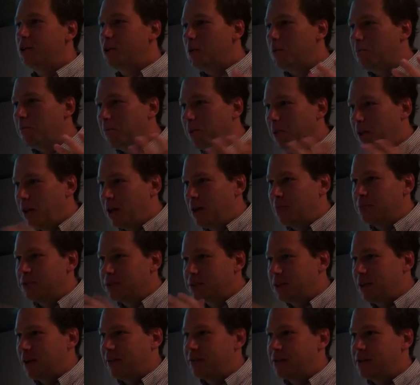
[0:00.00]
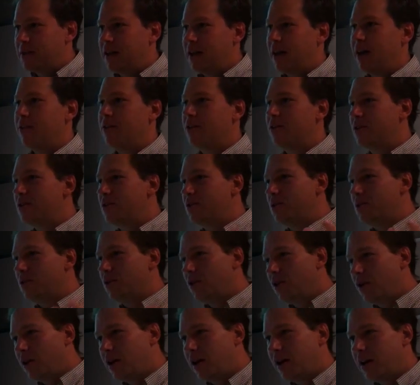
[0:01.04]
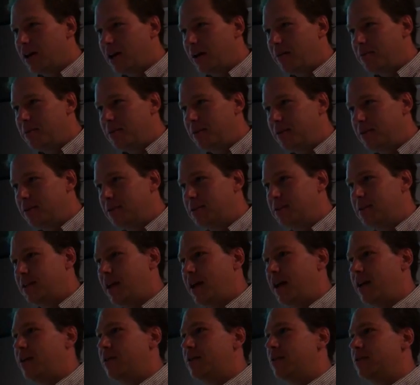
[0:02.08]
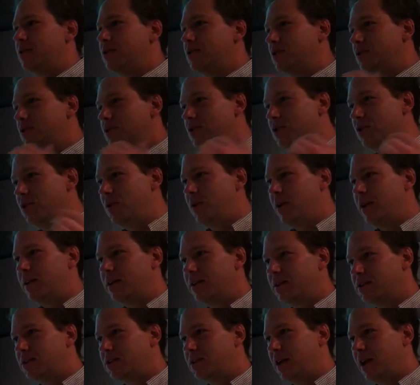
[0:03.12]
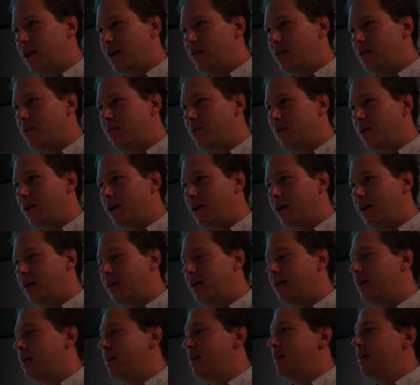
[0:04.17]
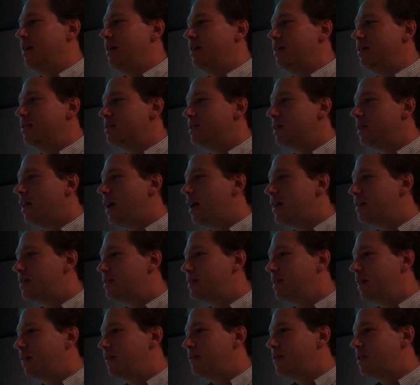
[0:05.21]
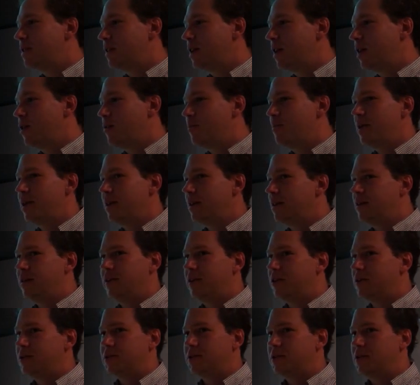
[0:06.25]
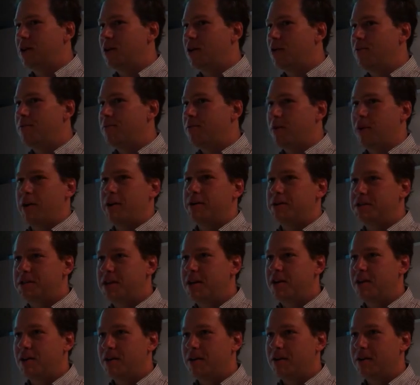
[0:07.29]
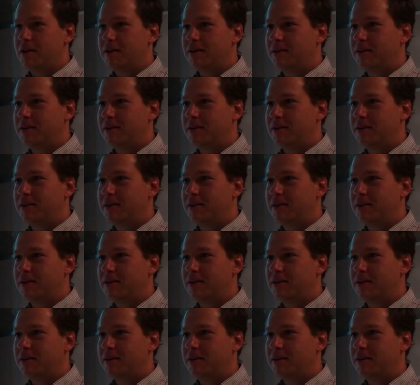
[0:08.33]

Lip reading: You plumb stuff together, you hook it up to the standards, you do it in the standard way. There's a lot of stuff to know, but there's no frontier.